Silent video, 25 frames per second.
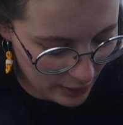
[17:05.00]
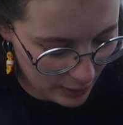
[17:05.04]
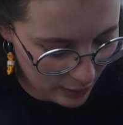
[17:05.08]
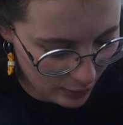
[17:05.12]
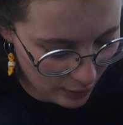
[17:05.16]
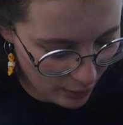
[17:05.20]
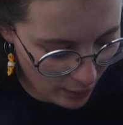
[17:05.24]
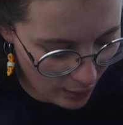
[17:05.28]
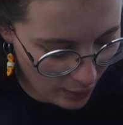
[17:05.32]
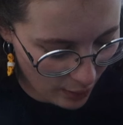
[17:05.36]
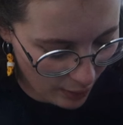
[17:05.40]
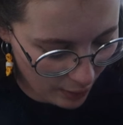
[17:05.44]

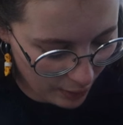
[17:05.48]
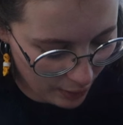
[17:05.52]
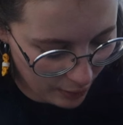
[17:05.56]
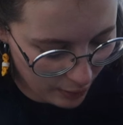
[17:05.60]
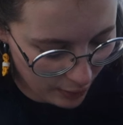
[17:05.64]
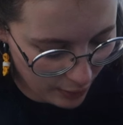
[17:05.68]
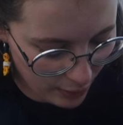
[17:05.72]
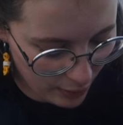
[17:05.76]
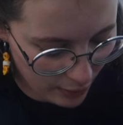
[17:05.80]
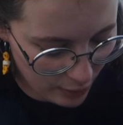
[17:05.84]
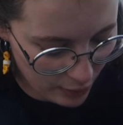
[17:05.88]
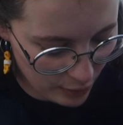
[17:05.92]
here
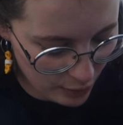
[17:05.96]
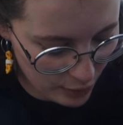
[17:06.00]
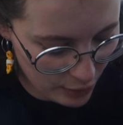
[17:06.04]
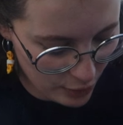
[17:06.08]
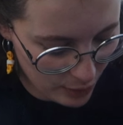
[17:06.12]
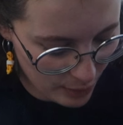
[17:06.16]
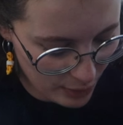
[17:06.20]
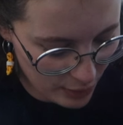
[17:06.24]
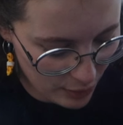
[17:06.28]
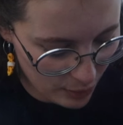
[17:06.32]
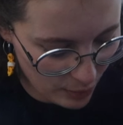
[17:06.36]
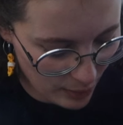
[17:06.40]
on uh,
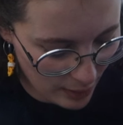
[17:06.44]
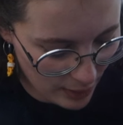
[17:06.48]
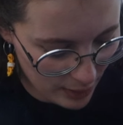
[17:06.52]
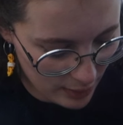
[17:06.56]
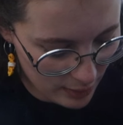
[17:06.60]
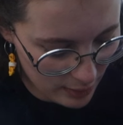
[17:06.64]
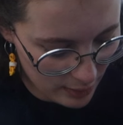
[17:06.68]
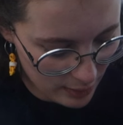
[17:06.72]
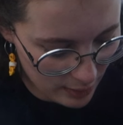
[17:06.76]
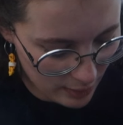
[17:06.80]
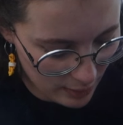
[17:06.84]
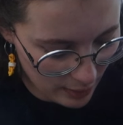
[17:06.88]
YouTube as
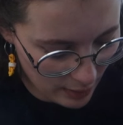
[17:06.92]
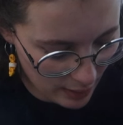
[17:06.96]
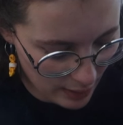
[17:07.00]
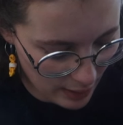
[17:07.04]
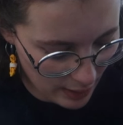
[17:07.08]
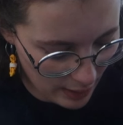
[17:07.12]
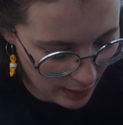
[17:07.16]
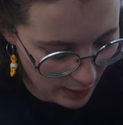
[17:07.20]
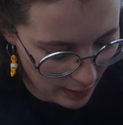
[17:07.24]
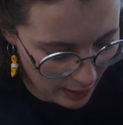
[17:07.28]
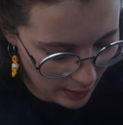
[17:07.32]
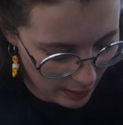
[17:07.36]
well,
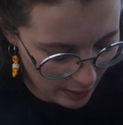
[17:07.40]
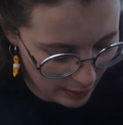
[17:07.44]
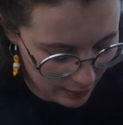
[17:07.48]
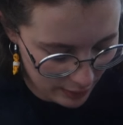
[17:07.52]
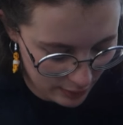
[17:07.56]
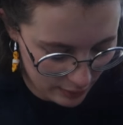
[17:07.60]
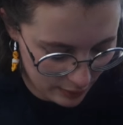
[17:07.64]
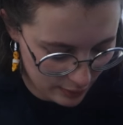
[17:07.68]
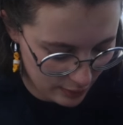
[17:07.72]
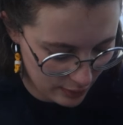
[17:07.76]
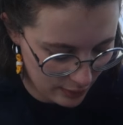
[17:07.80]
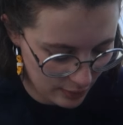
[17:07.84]

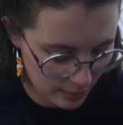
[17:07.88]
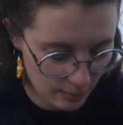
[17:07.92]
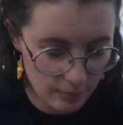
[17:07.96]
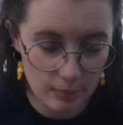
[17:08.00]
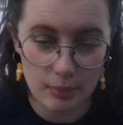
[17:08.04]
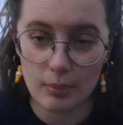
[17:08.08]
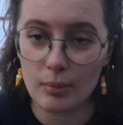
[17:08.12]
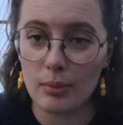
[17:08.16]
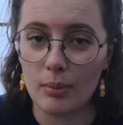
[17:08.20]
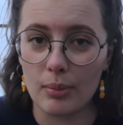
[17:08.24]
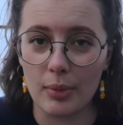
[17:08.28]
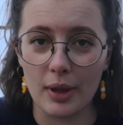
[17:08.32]
and
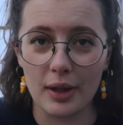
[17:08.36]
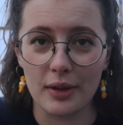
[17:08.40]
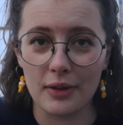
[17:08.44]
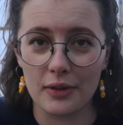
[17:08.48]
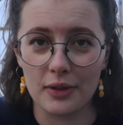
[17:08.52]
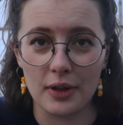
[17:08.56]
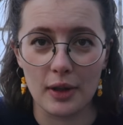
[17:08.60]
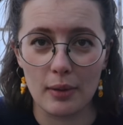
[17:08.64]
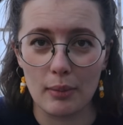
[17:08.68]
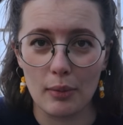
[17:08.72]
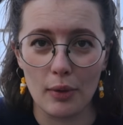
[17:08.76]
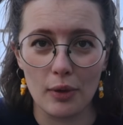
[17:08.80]
by the
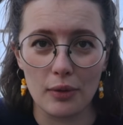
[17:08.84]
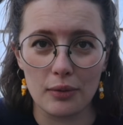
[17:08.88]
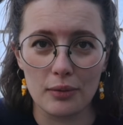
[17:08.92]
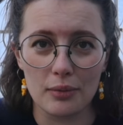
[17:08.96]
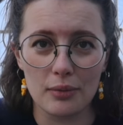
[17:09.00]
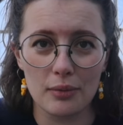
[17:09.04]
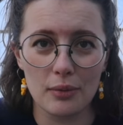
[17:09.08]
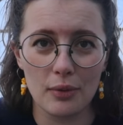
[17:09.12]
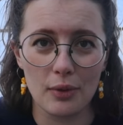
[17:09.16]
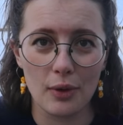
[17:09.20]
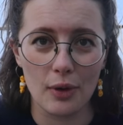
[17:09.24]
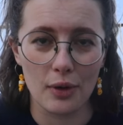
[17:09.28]
same on,
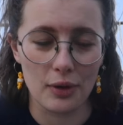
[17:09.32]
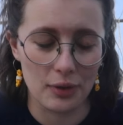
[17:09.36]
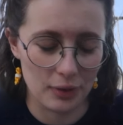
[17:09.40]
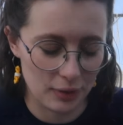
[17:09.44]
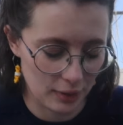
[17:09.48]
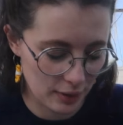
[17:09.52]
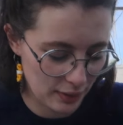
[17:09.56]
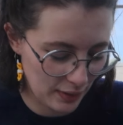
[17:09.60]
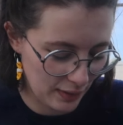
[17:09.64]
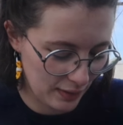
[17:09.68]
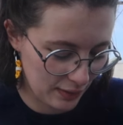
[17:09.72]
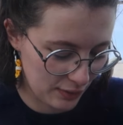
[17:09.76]

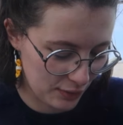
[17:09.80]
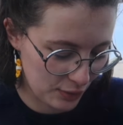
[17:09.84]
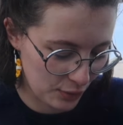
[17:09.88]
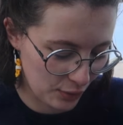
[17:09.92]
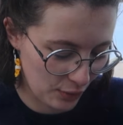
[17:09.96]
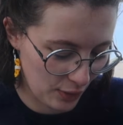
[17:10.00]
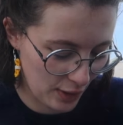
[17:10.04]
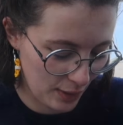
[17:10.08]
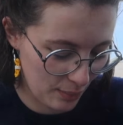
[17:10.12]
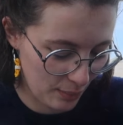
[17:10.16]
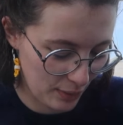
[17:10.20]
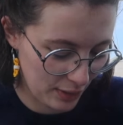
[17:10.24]
on
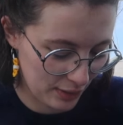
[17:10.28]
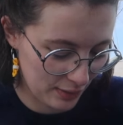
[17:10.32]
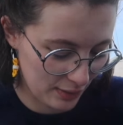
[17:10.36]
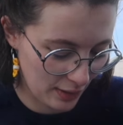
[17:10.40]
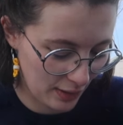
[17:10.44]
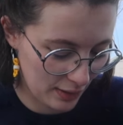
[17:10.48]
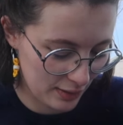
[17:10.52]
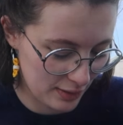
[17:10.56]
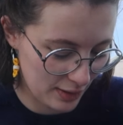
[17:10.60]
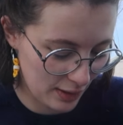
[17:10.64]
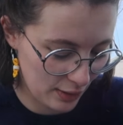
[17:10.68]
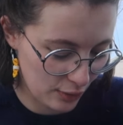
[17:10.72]
Instagram and,
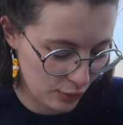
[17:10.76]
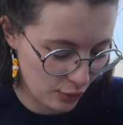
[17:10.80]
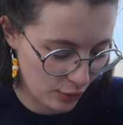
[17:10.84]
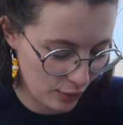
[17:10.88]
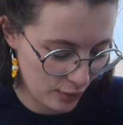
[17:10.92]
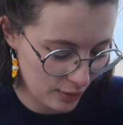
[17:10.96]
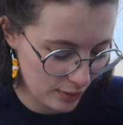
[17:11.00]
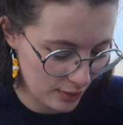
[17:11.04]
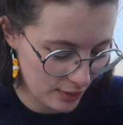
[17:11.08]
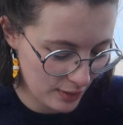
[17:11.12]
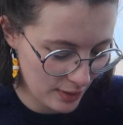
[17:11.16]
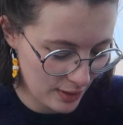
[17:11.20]
and
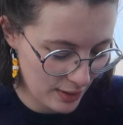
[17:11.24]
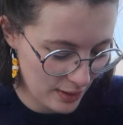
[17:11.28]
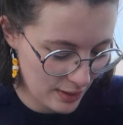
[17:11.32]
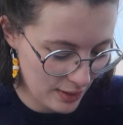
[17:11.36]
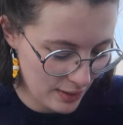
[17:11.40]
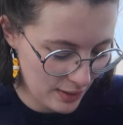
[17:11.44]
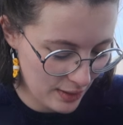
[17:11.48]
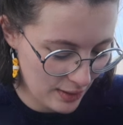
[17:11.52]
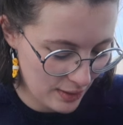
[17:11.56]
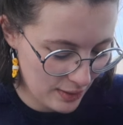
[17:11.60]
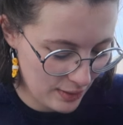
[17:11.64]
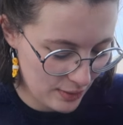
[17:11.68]
TikTok.
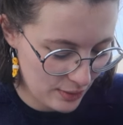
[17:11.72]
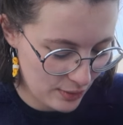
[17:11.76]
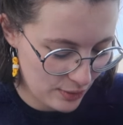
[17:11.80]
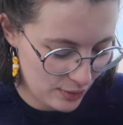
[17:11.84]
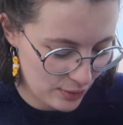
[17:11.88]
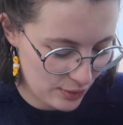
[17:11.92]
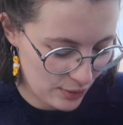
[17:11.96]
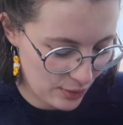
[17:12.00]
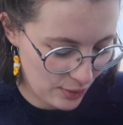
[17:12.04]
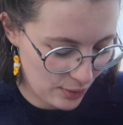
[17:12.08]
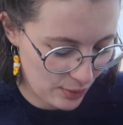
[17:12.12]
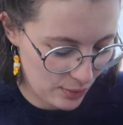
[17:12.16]

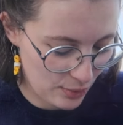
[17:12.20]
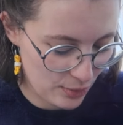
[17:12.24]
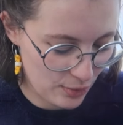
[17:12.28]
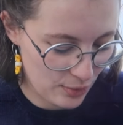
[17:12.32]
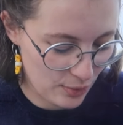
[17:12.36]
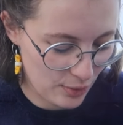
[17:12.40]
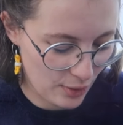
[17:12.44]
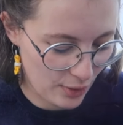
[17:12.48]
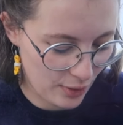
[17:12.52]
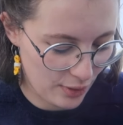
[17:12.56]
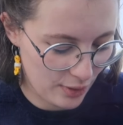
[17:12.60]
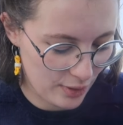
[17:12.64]
So
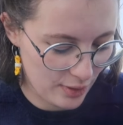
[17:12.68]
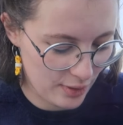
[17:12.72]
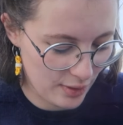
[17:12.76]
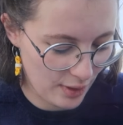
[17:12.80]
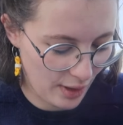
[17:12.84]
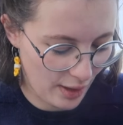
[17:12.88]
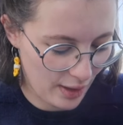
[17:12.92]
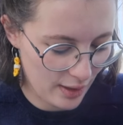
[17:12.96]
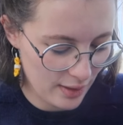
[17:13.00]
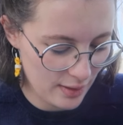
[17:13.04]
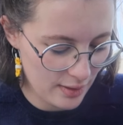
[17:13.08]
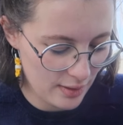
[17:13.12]
nothing
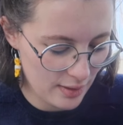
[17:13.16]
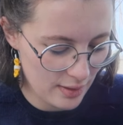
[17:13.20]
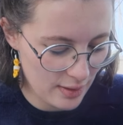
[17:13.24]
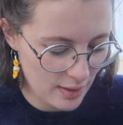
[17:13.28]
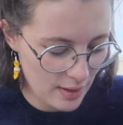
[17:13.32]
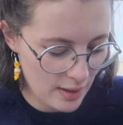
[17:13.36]
there.